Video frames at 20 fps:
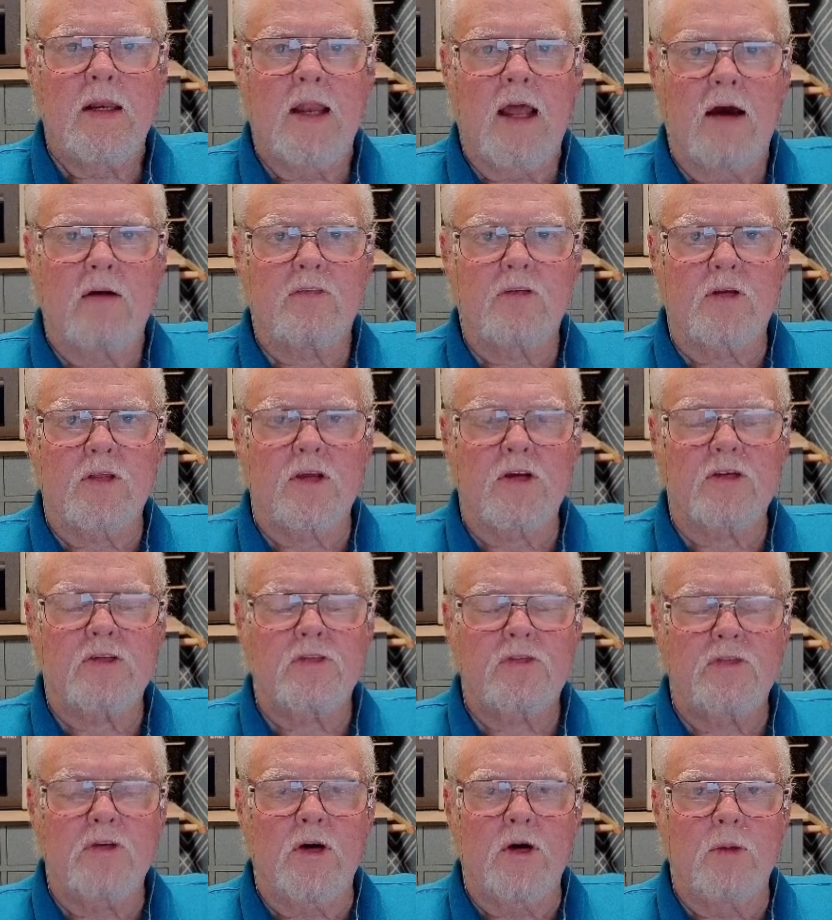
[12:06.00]
Now for
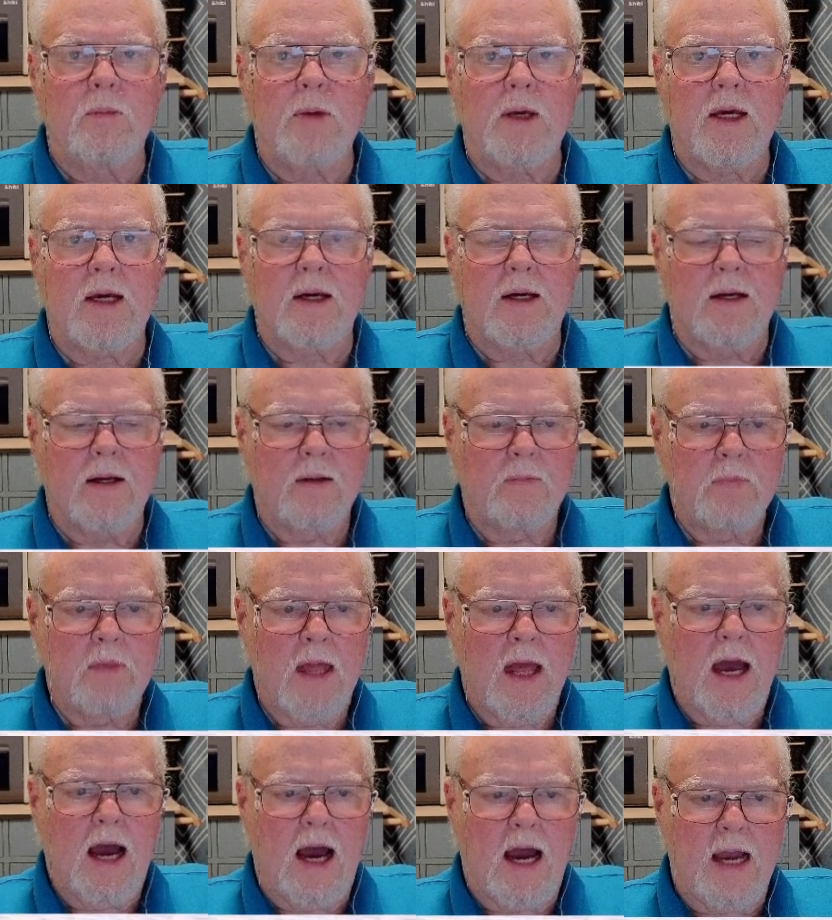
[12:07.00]
this filming,
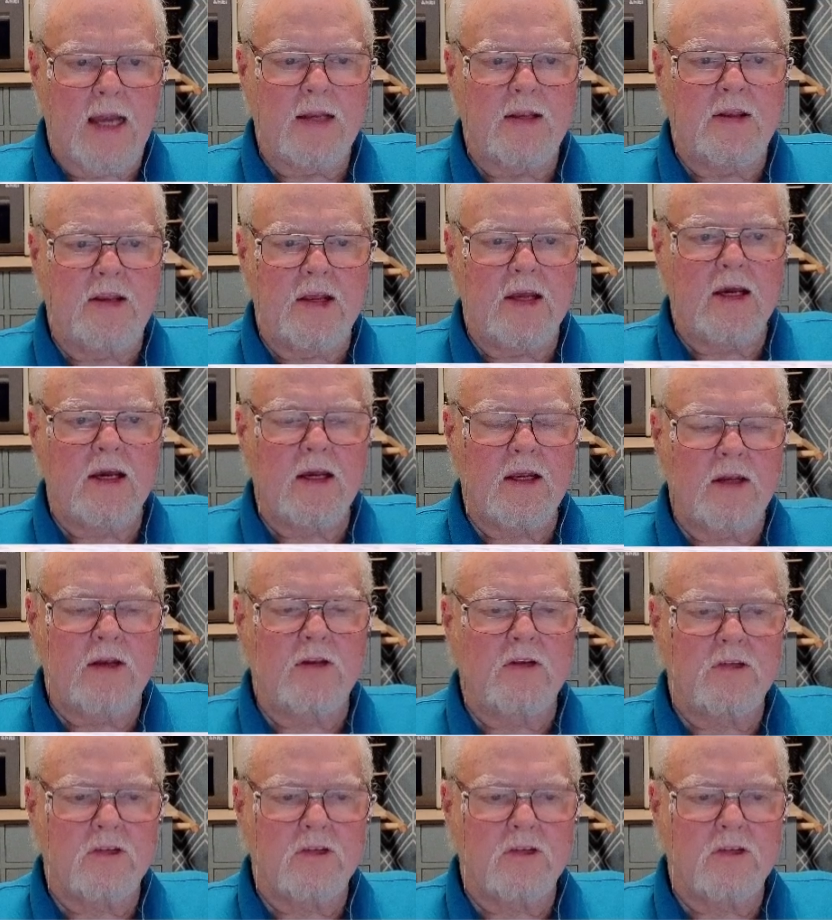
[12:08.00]
I did